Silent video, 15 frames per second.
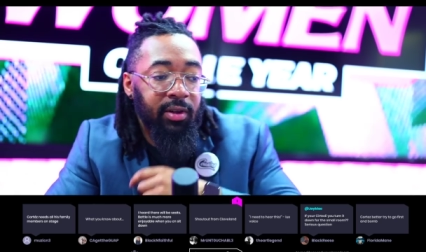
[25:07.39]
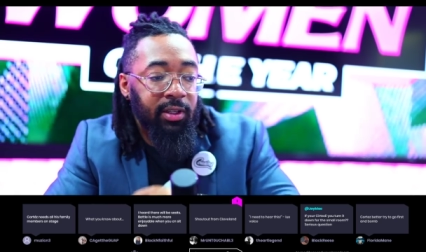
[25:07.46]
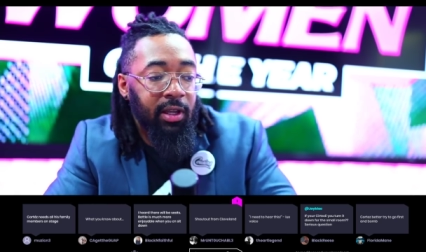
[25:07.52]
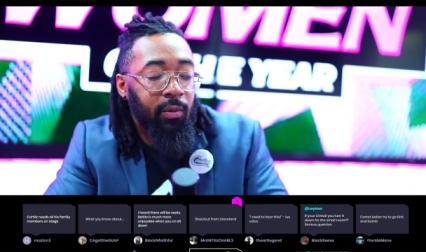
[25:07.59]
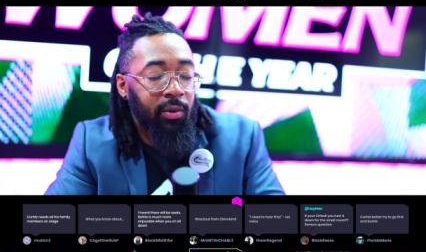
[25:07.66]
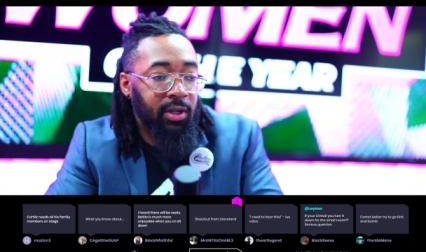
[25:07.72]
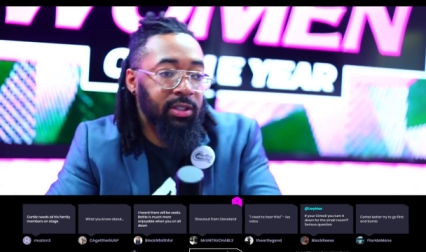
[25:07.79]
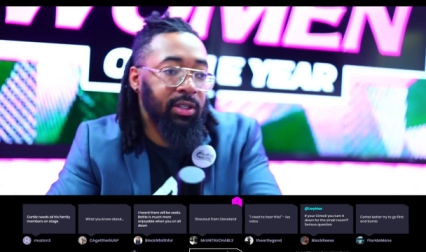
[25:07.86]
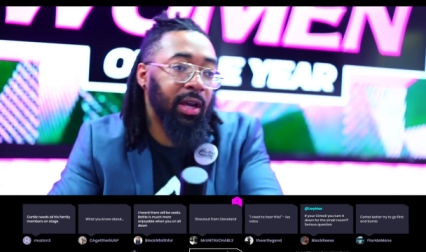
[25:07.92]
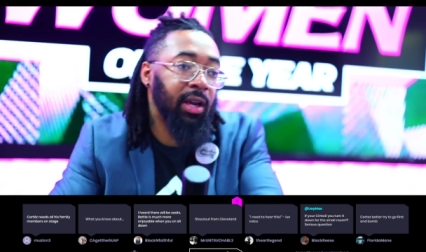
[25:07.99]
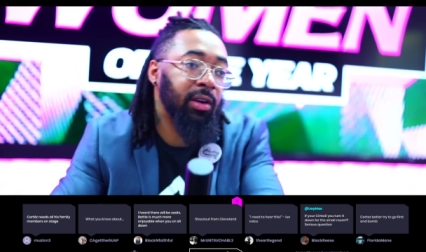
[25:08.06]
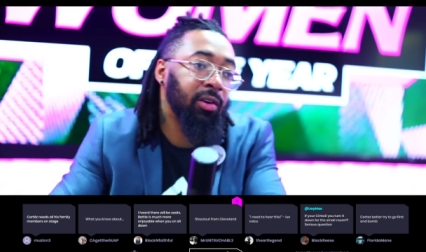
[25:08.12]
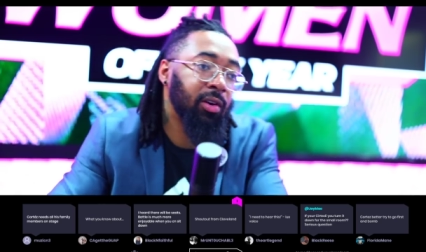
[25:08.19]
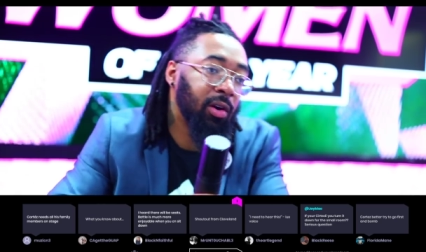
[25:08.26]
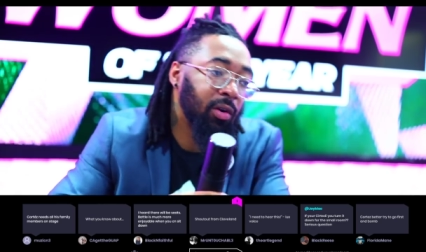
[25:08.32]
They want to take
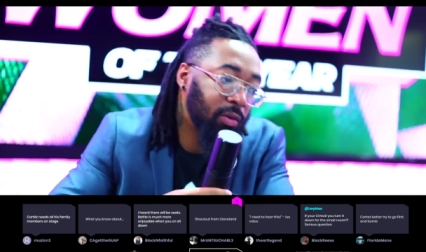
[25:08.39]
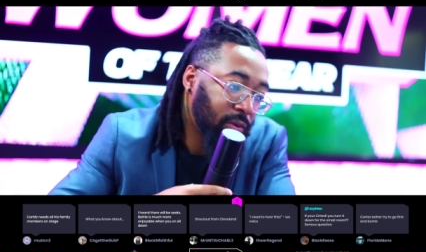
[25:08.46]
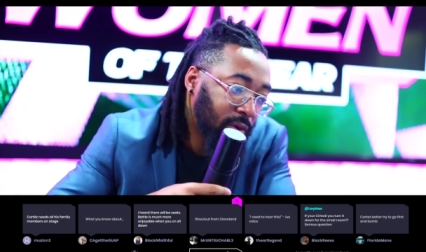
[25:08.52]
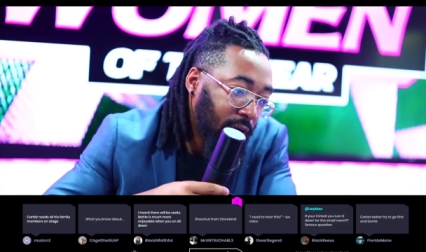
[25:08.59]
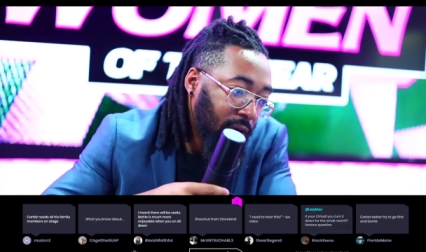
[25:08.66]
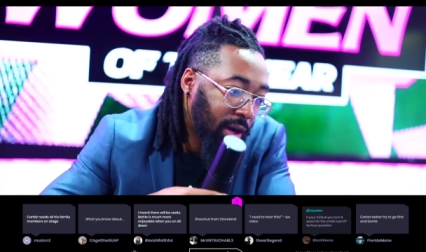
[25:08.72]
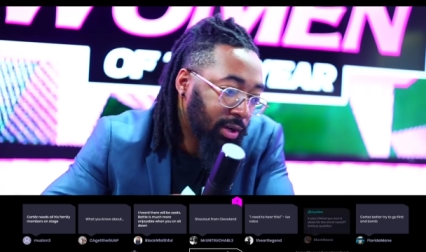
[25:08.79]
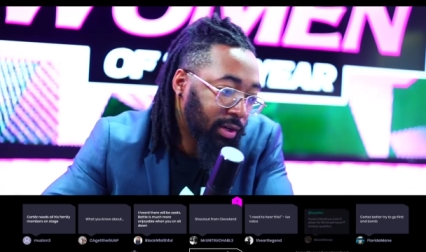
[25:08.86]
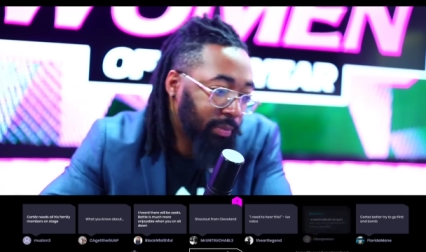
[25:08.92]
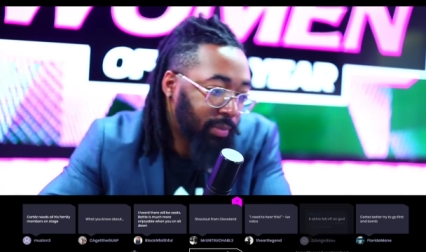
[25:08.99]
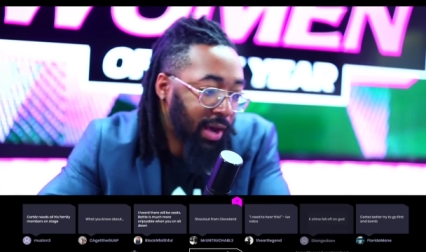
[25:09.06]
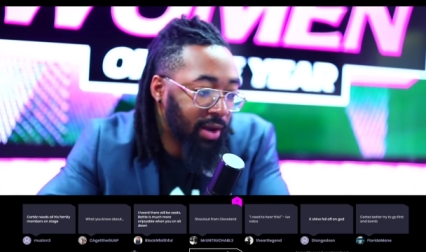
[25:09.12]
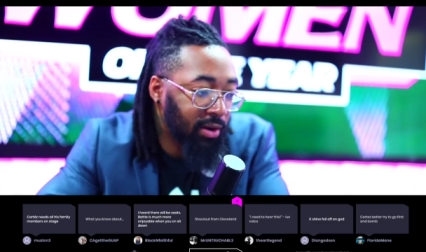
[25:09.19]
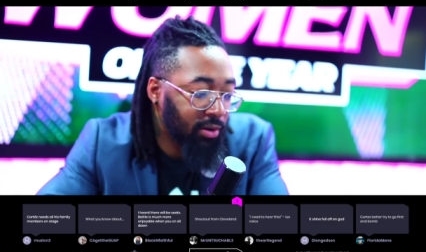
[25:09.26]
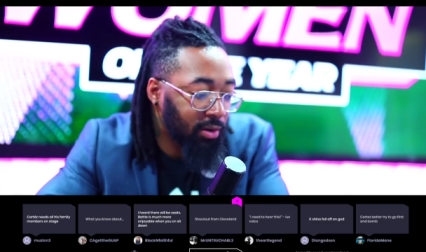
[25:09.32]
you know uh, the
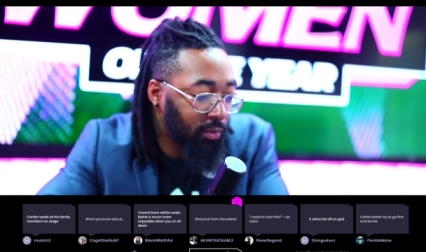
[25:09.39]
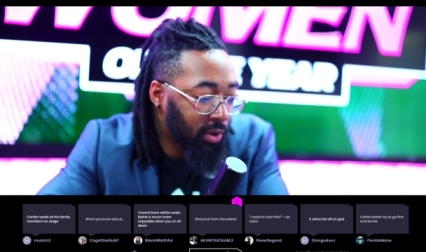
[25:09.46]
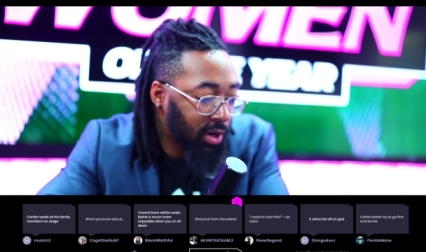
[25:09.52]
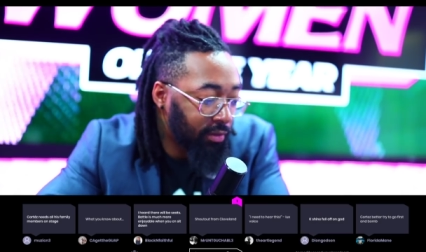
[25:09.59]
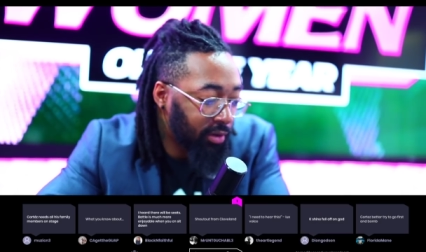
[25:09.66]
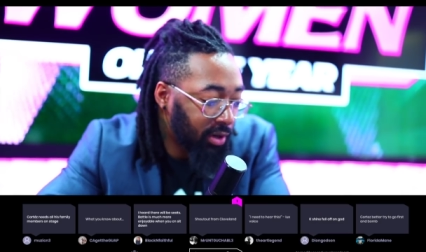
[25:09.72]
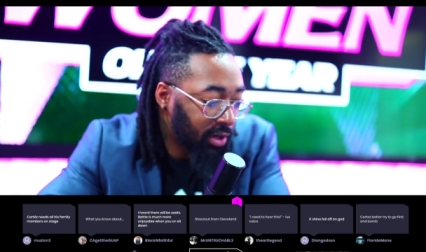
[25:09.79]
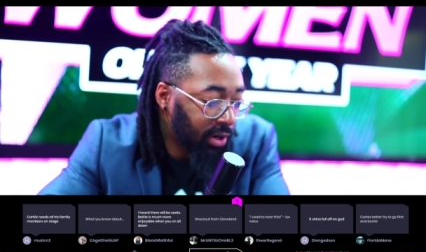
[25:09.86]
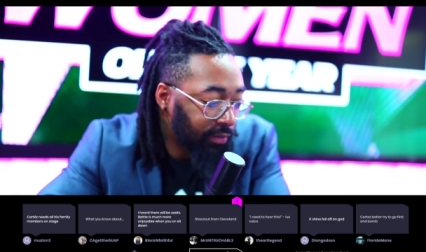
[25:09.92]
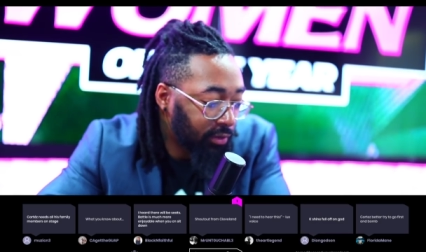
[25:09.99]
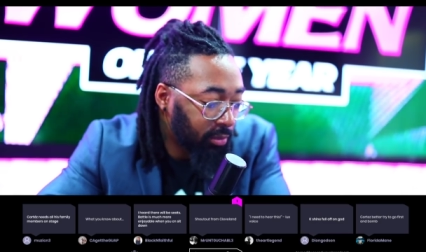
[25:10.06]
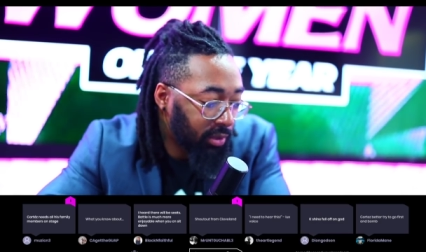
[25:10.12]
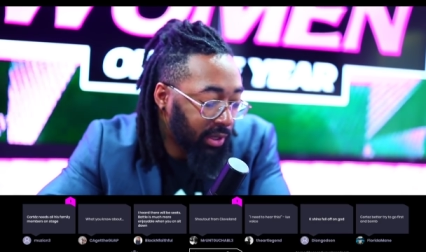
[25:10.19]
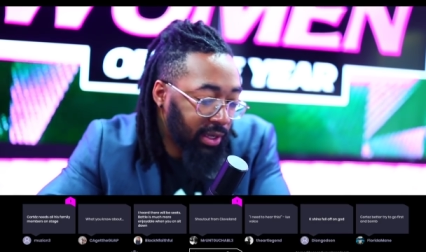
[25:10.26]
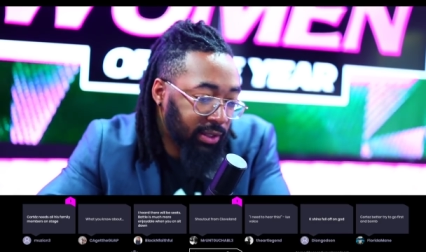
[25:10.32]
battler wherever they're
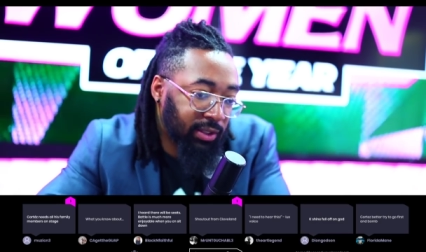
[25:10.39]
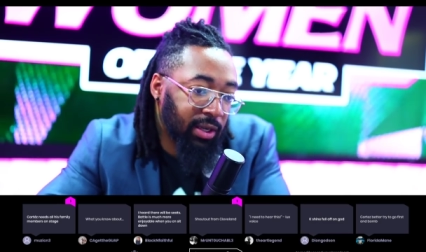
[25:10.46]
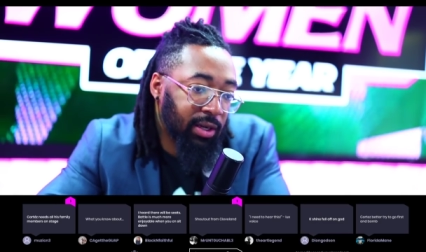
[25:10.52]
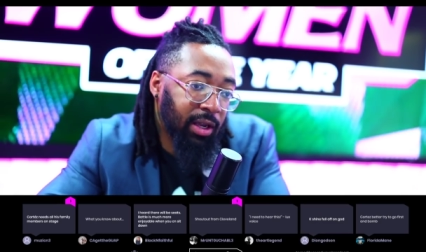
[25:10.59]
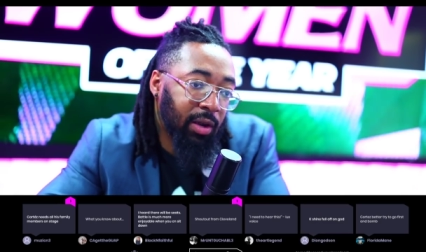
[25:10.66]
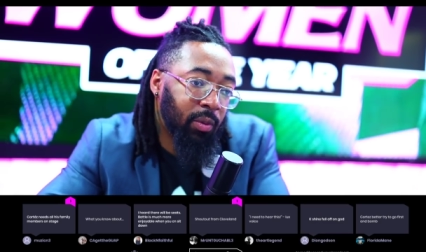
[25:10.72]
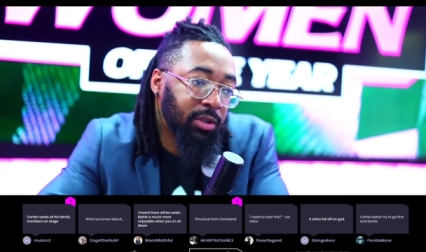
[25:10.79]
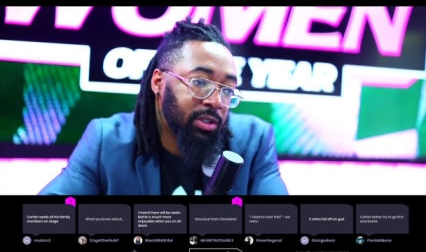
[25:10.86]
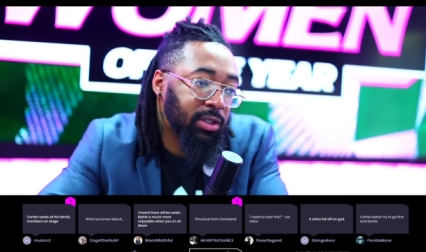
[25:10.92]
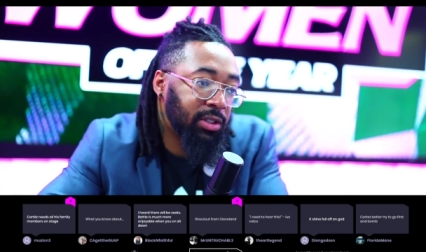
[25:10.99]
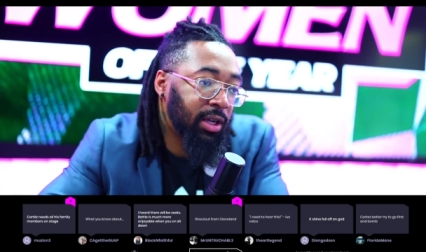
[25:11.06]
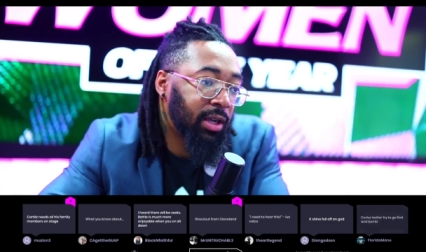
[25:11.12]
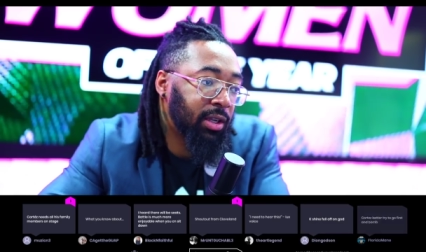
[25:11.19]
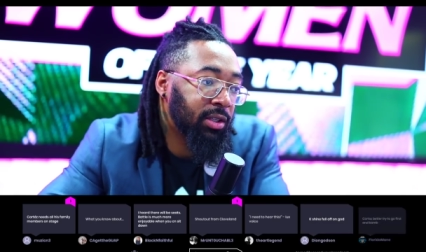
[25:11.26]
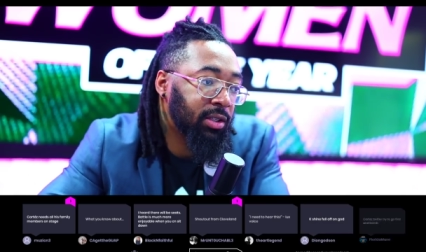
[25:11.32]
comfortable. Like DNA wants to
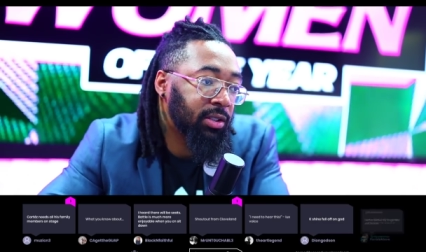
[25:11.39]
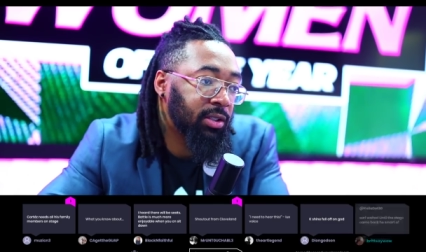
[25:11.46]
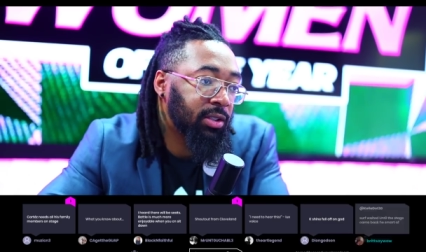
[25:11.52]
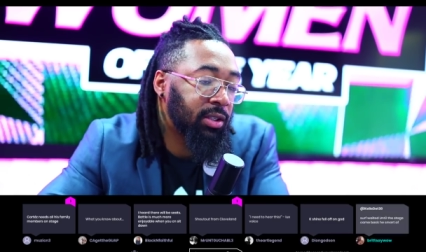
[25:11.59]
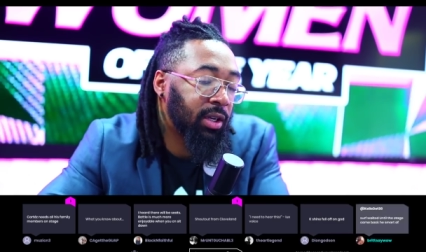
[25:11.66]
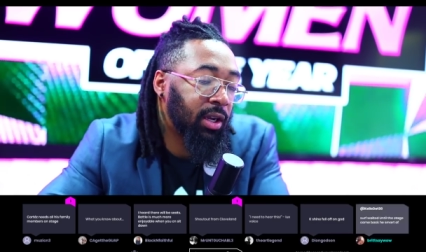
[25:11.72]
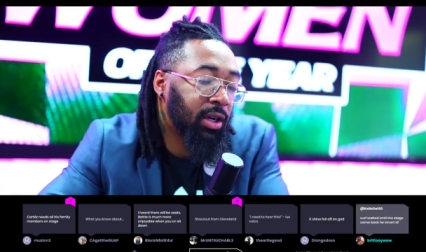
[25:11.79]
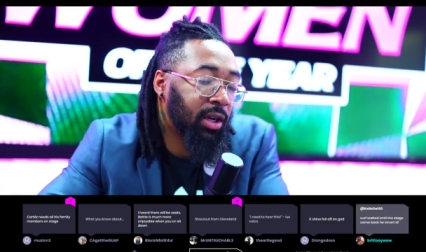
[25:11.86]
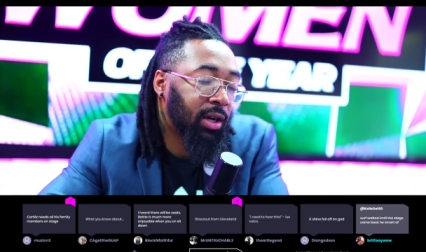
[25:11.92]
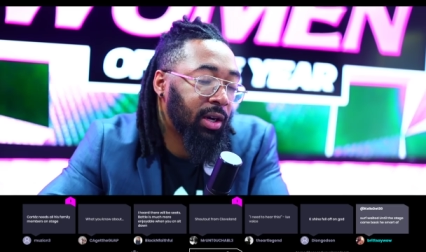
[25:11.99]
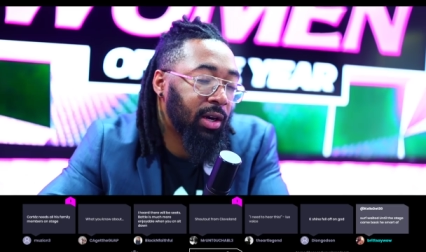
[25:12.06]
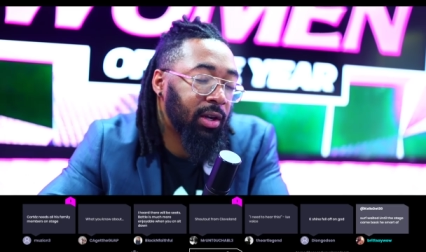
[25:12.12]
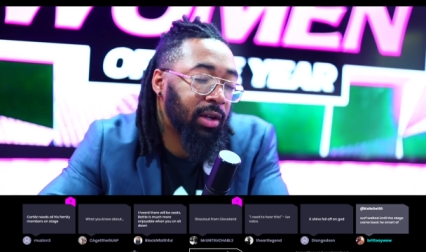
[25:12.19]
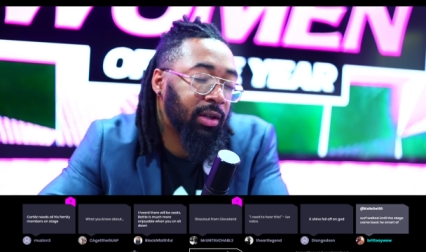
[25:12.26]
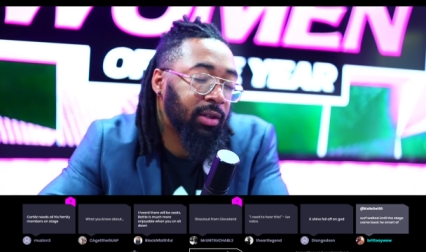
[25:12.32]
take take
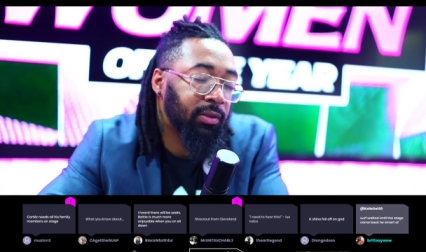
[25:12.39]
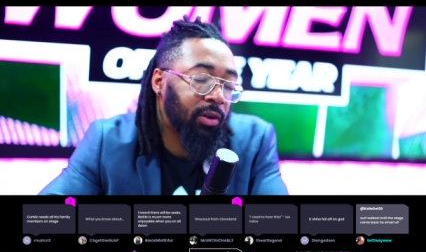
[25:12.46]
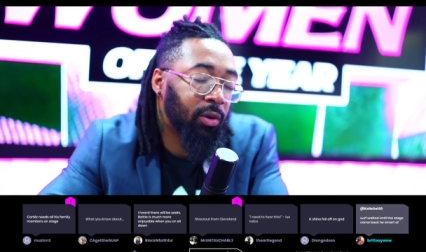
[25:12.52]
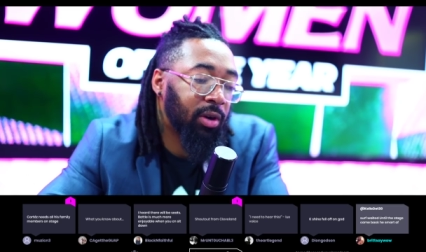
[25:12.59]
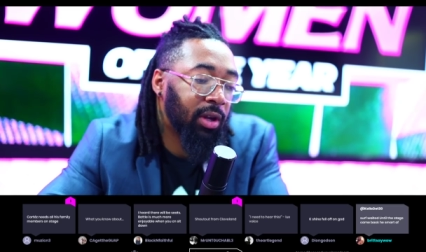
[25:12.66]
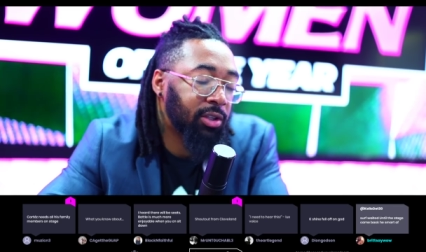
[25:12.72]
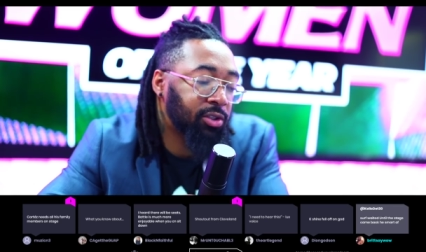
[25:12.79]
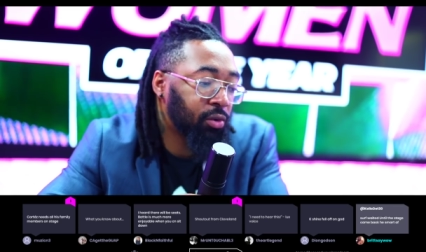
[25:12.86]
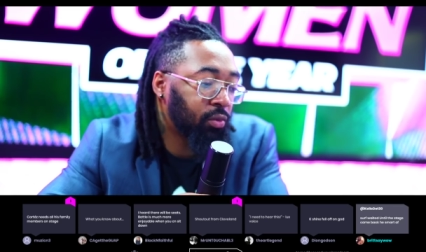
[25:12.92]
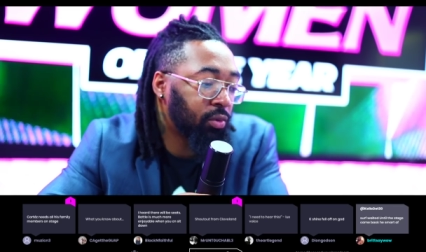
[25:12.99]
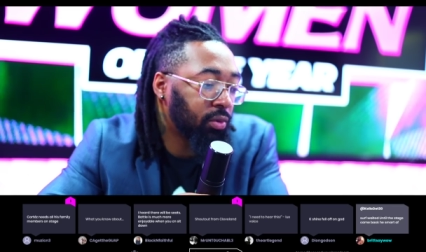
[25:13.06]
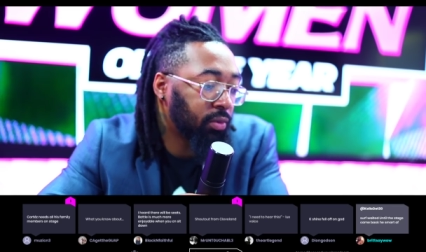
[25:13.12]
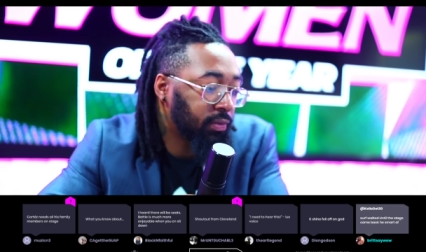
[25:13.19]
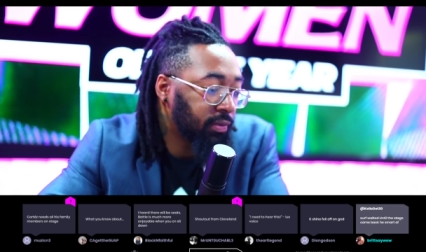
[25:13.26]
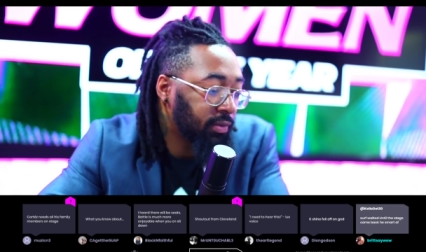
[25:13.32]
uh, Low Lux on the roof.